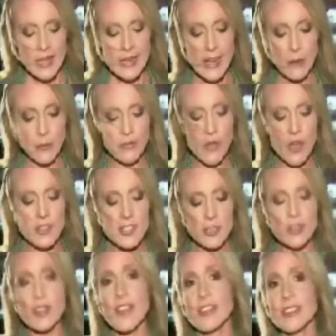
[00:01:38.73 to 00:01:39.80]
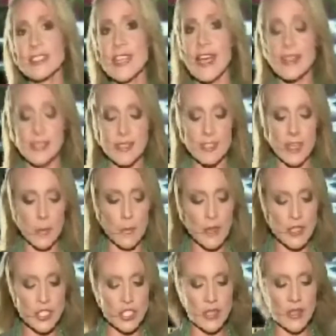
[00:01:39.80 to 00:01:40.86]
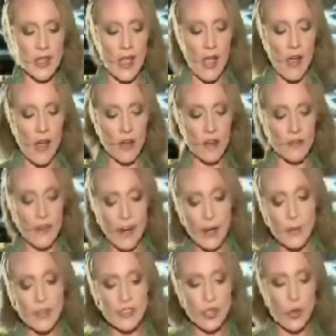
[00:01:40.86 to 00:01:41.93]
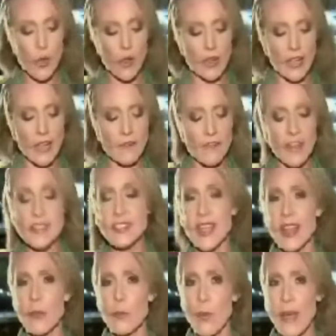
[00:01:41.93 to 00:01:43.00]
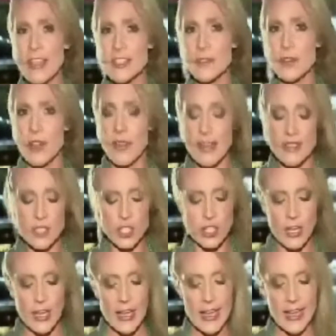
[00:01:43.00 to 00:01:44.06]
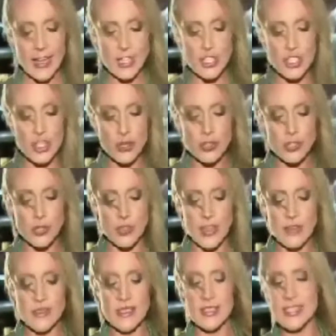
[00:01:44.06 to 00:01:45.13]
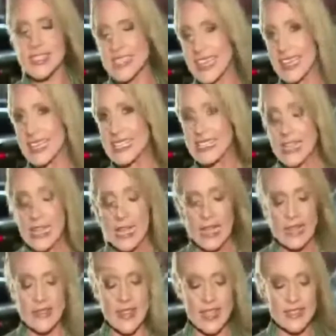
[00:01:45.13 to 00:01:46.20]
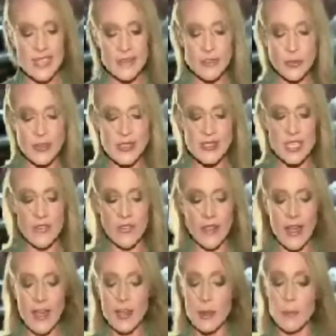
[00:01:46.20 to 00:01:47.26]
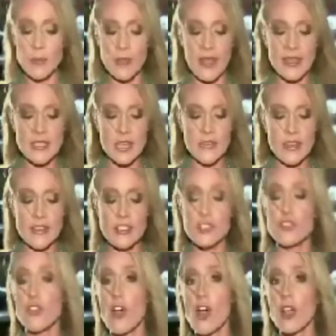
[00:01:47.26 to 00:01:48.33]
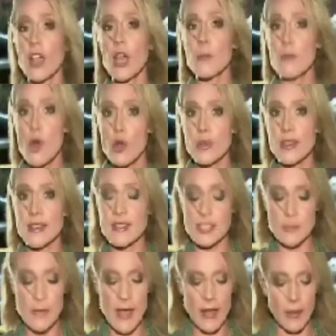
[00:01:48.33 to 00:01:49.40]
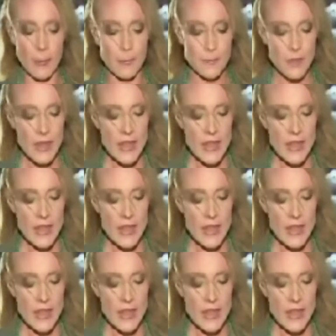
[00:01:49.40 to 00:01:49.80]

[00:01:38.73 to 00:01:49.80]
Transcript: Now, we've also learned that the Texas Commission on Environmental Quality investigated West Fertilizer in June 2006. That's after receiving a complaint of a strong ammonia smell.